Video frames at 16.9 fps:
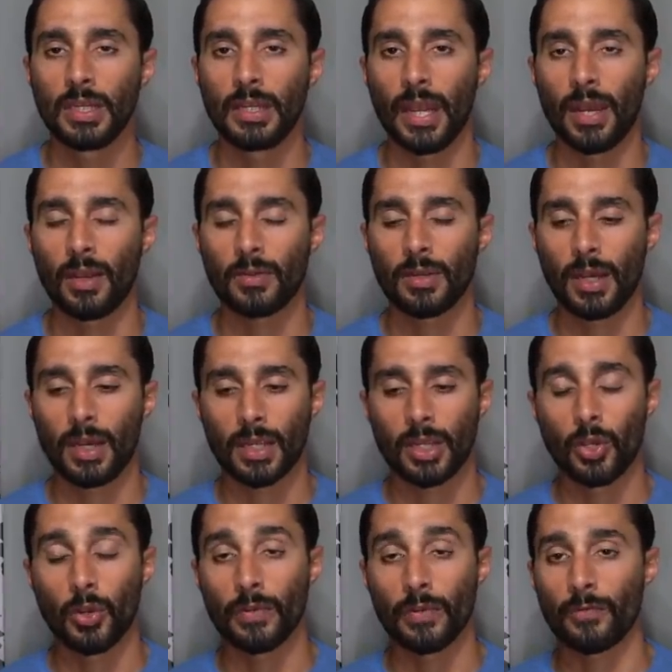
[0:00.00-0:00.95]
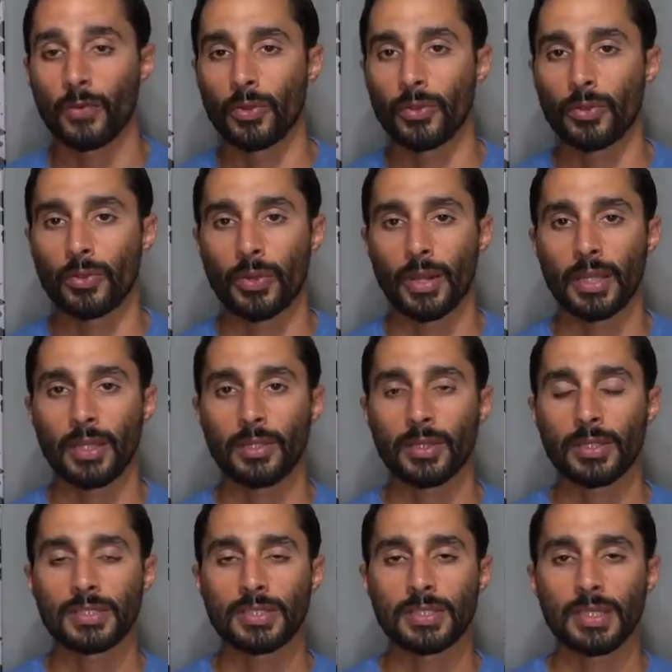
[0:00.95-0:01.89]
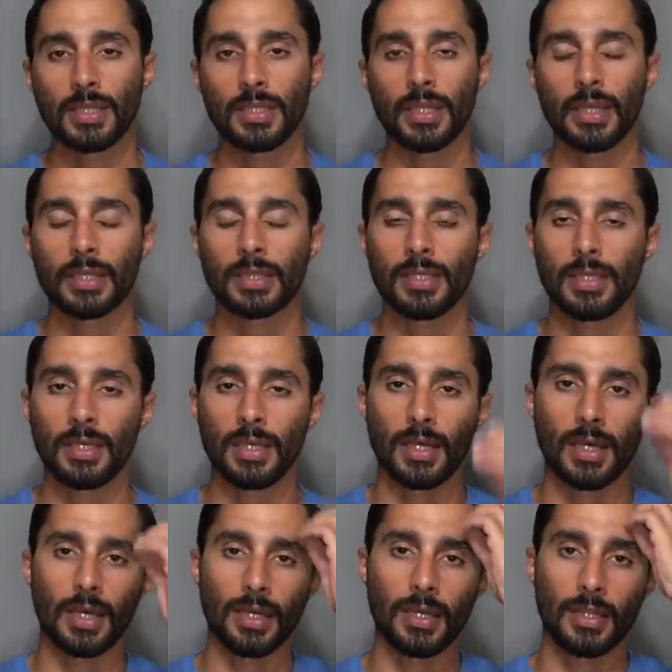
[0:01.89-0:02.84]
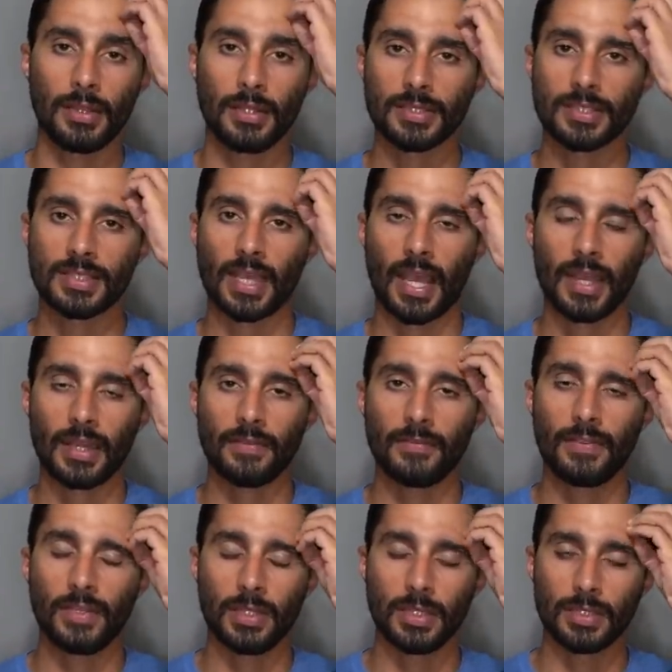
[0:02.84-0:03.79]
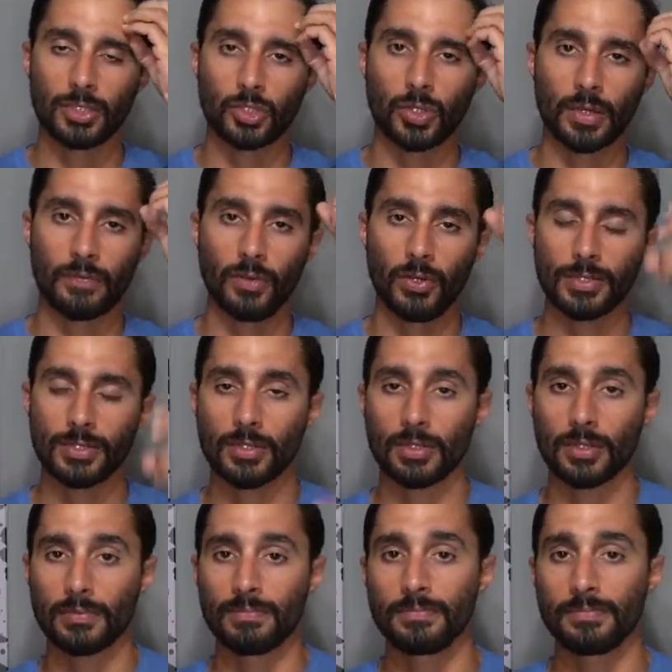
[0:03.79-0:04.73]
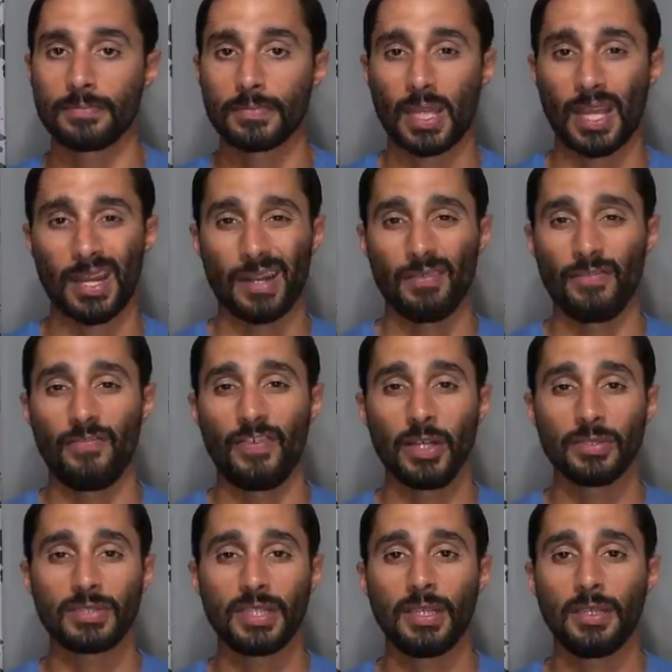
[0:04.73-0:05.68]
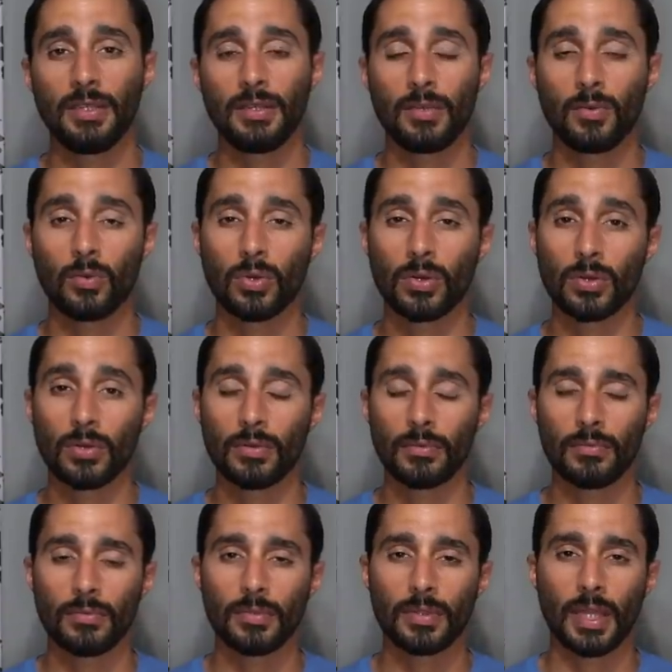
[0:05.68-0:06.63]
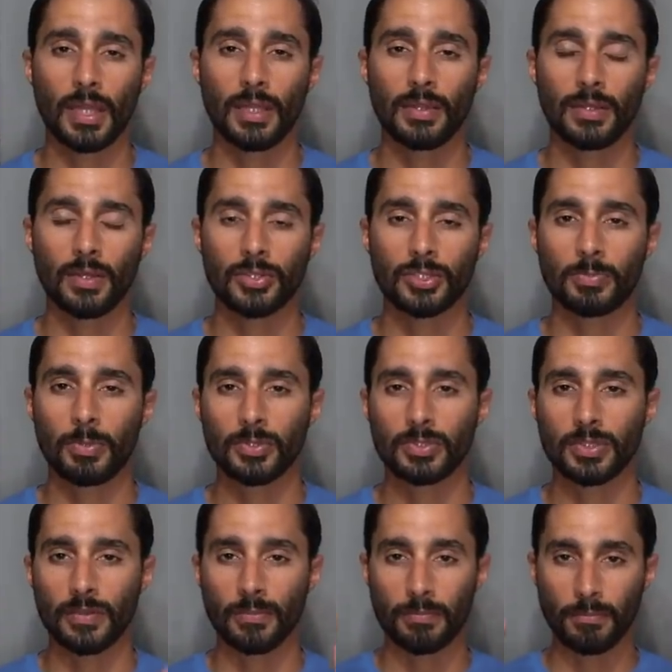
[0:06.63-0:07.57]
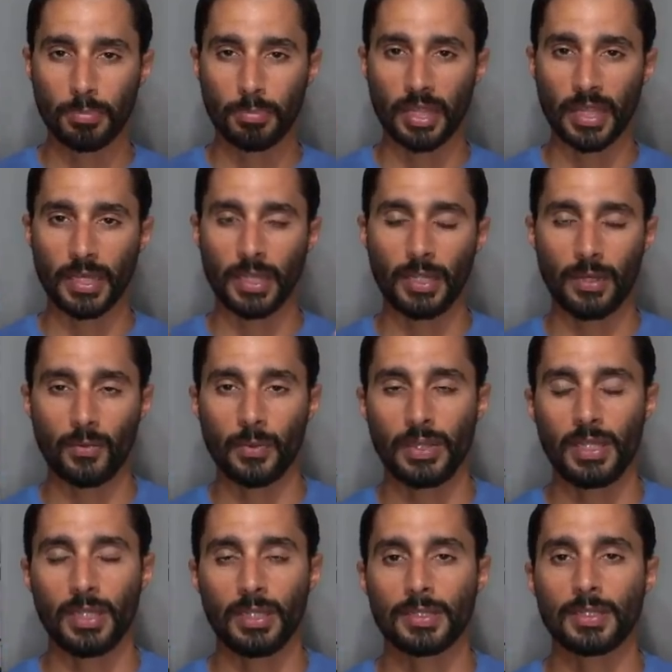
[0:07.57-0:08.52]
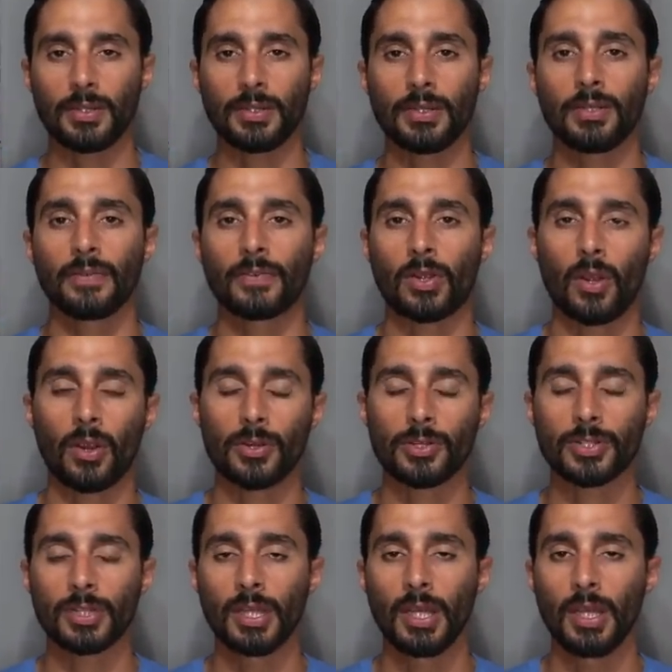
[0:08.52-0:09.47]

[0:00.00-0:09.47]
Now, uh, going further, right, you can see like the uh, the side of the truck vaults are kind of felty, or they they're supposed to blend in with the interior of cars.